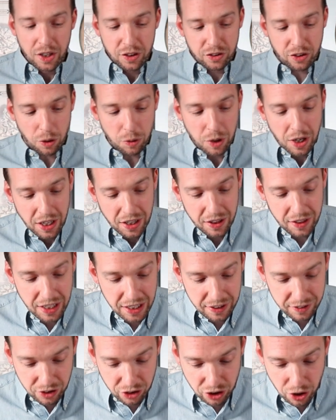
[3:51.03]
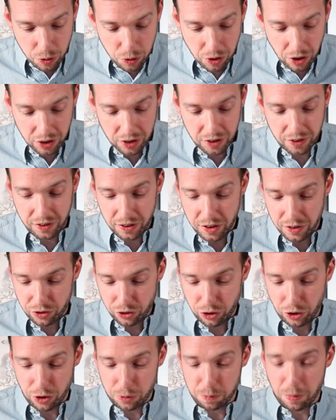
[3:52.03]
So these are two connoisseurs
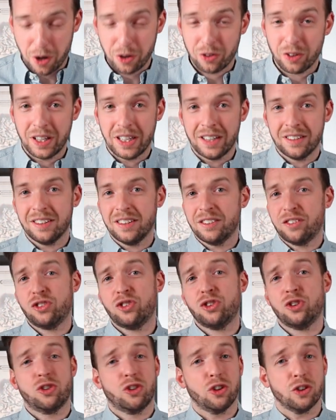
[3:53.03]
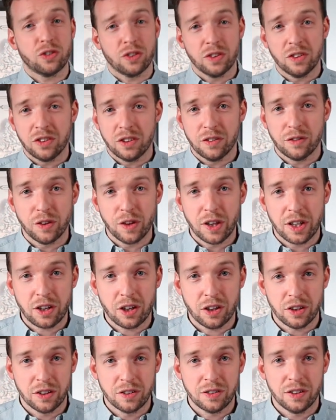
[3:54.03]
choice bottlings as dozens of other
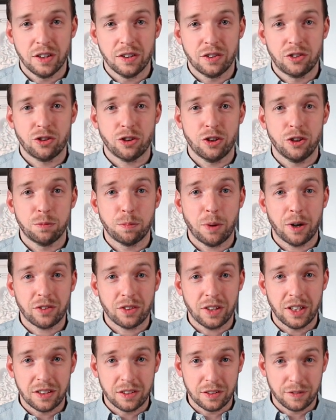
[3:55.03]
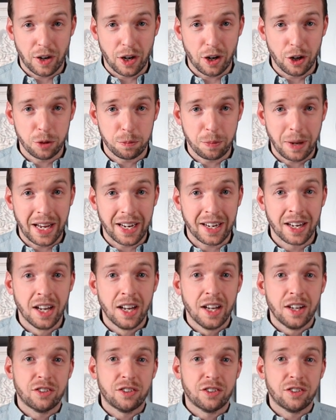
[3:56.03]
connoisseurs choice bottlings of Ardbeg.